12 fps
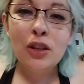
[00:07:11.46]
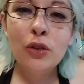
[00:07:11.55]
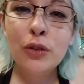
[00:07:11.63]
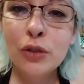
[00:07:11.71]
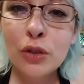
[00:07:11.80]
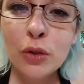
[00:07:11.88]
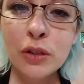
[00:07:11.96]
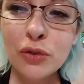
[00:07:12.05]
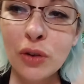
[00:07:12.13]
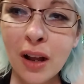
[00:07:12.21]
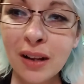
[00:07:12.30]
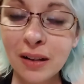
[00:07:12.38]
You can do it
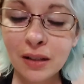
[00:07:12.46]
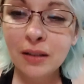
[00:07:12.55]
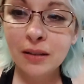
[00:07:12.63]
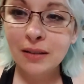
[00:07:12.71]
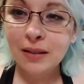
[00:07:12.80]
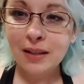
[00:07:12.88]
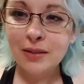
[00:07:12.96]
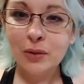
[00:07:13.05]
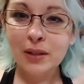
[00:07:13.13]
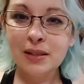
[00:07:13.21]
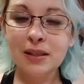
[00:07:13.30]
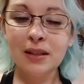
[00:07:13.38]
drunk. That's how
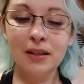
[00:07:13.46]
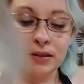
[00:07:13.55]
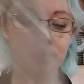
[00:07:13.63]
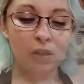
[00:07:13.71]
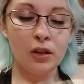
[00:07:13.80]
easy it is.